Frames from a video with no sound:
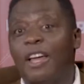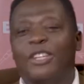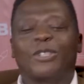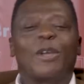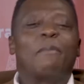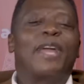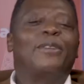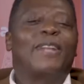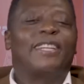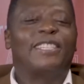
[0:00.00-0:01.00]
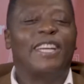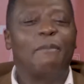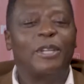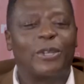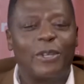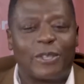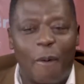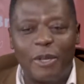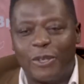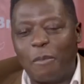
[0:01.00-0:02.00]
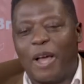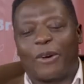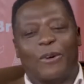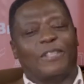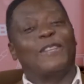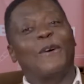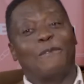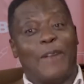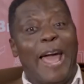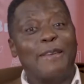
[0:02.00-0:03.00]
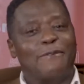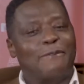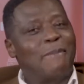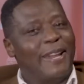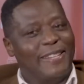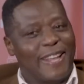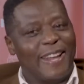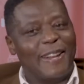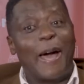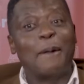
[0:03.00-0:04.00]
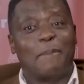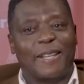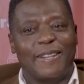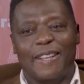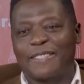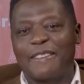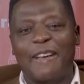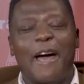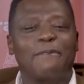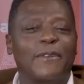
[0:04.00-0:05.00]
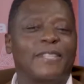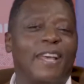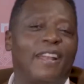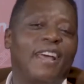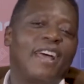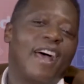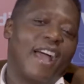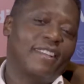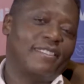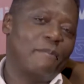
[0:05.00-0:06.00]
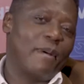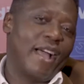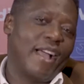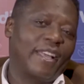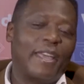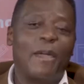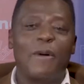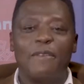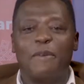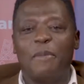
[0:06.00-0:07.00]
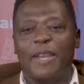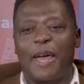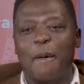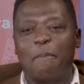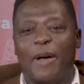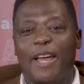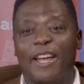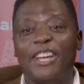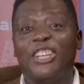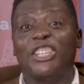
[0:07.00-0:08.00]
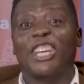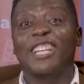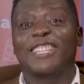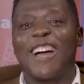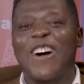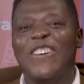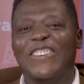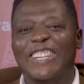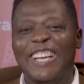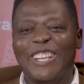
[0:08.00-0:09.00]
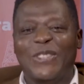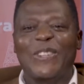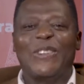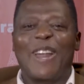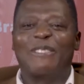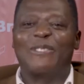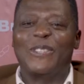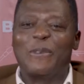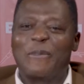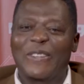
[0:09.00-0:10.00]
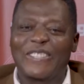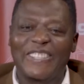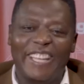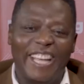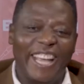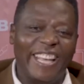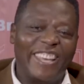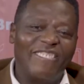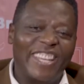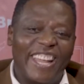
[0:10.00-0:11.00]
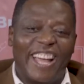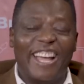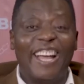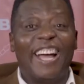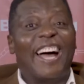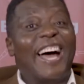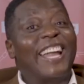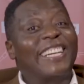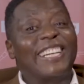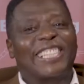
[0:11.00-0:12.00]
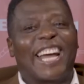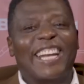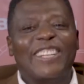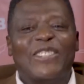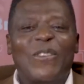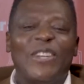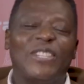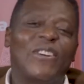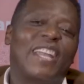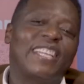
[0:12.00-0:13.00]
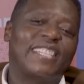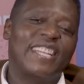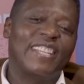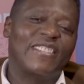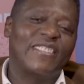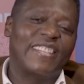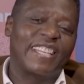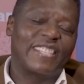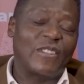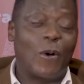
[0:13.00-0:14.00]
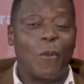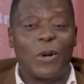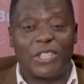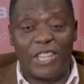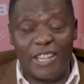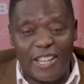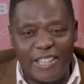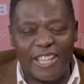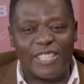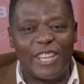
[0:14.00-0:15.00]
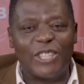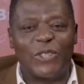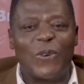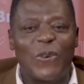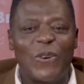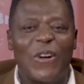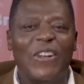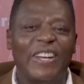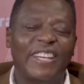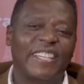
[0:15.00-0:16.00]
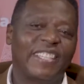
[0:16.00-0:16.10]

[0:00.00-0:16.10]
Just to remind you that the Joe Abass Show is coming to you by courtesy of Life by Design and partners. AfriCell, RC Bank, AYV Media Empire, Chicken Town, Sweet You Life, Sweet You Mott, Inky Media, and the channel to which you are listening to this or watching this show on.